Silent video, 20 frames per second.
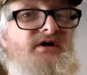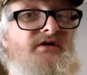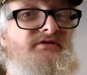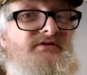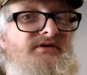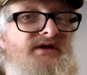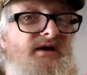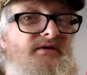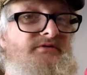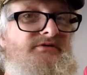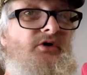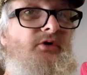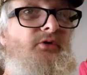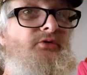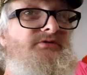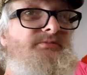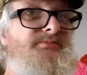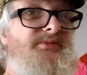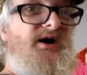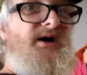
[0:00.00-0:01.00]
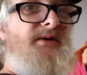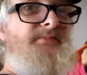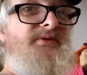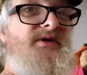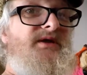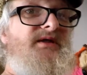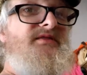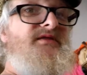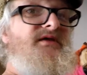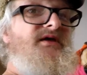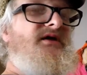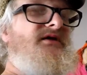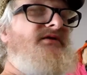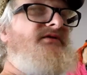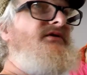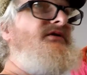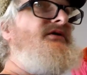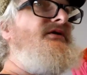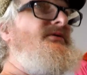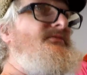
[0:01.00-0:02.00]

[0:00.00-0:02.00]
hundred down to hold the pup, and then